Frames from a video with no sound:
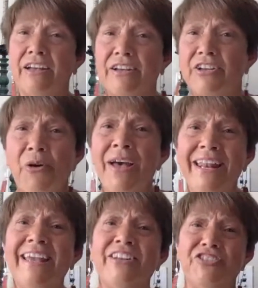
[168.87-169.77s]
Go ahead
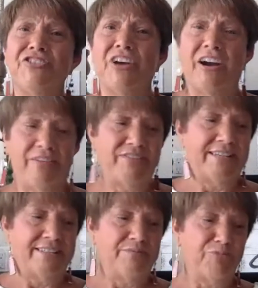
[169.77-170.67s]
and get your jar of
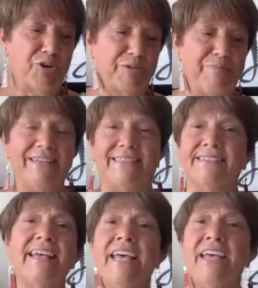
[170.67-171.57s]
dust and broken
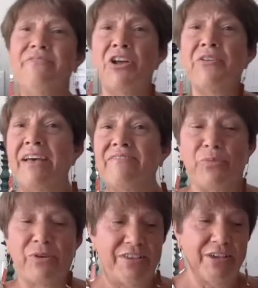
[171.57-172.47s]
pieces. If you don't have it
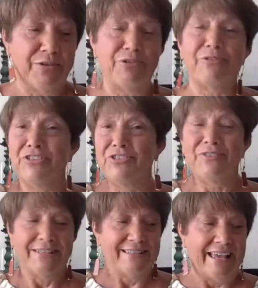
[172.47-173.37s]
with you, you can do
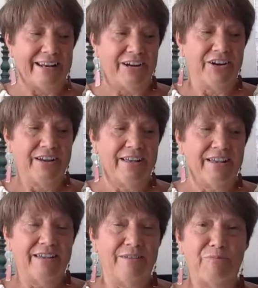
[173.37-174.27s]
this later.
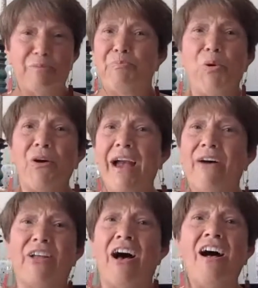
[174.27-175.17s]
But pour
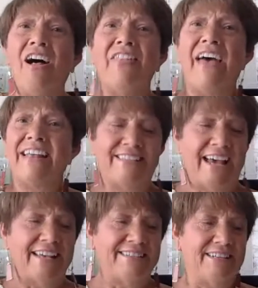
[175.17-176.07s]
out all that
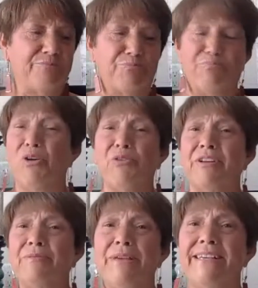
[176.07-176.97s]
dust and
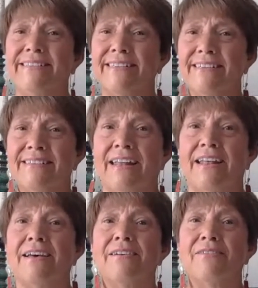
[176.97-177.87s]
broken pieces on
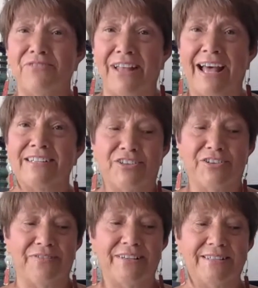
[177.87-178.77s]
a flat
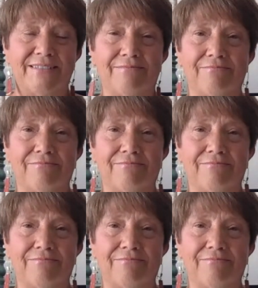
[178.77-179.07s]
surface.